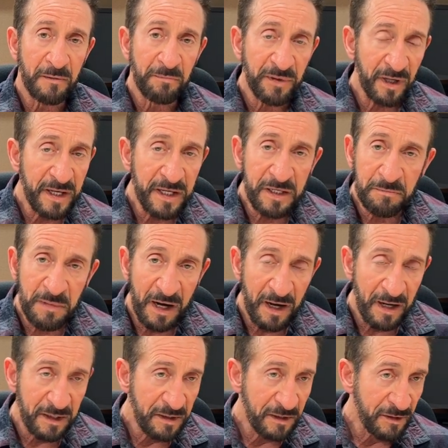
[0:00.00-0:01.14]
plagued
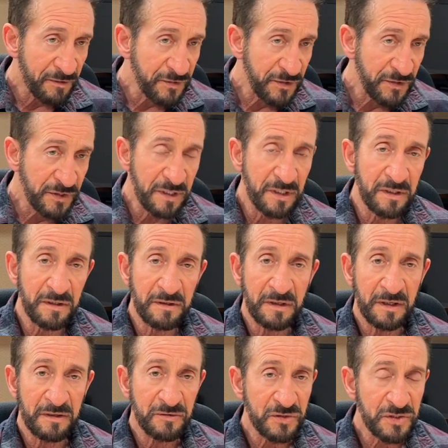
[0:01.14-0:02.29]
by sin
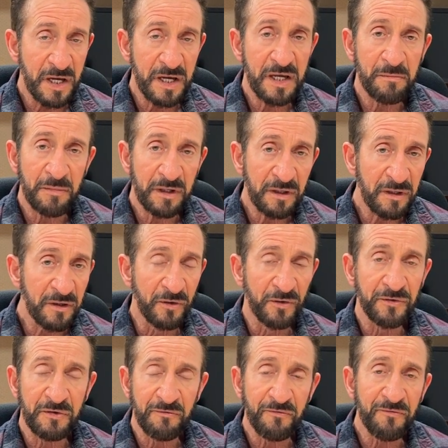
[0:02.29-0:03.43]
and shame and
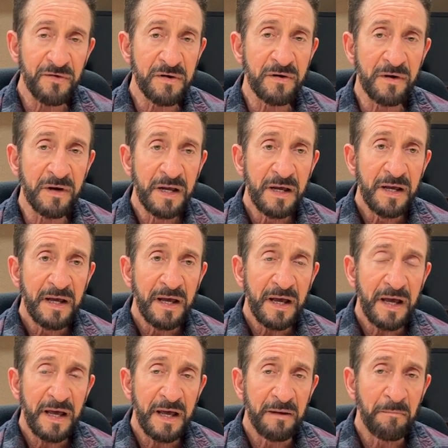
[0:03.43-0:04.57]
guilt and fear
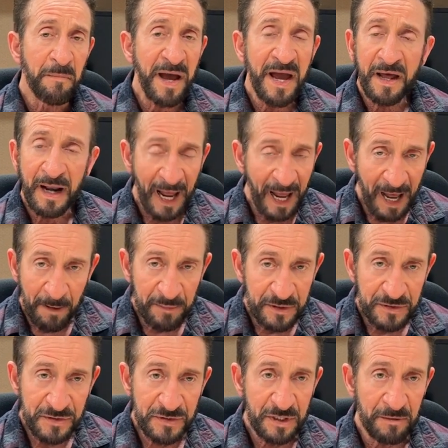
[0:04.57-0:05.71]
and bad
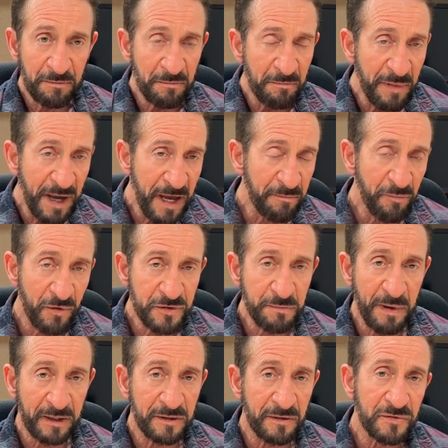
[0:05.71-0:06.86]
habits and bad
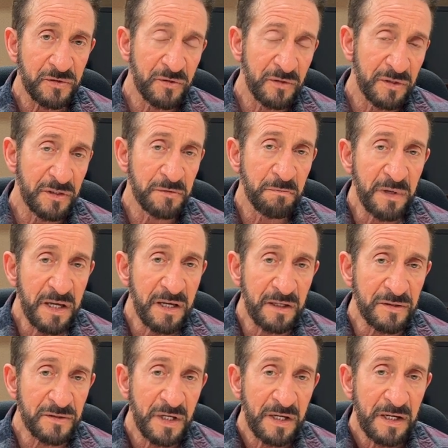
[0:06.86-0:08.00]
perspectives, to these
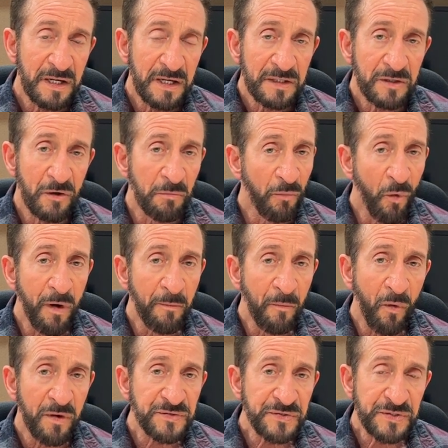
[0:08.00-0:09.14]
beings that are more and
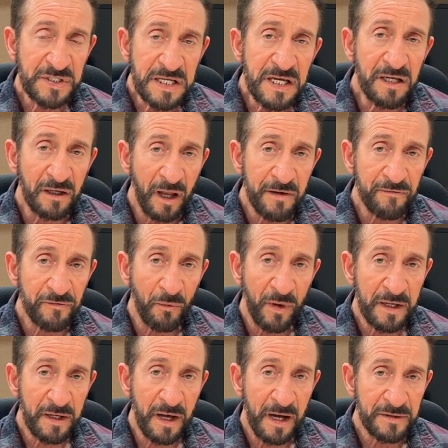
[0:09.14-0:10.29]
more seeing life the
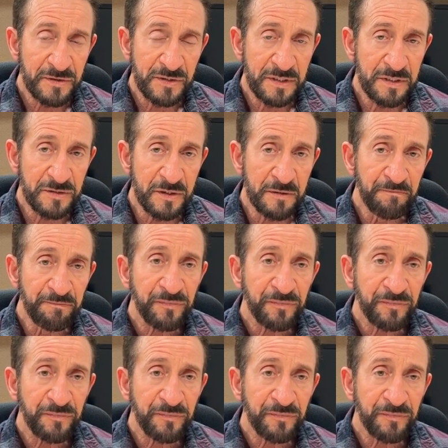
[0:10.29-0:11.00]
way God sees it,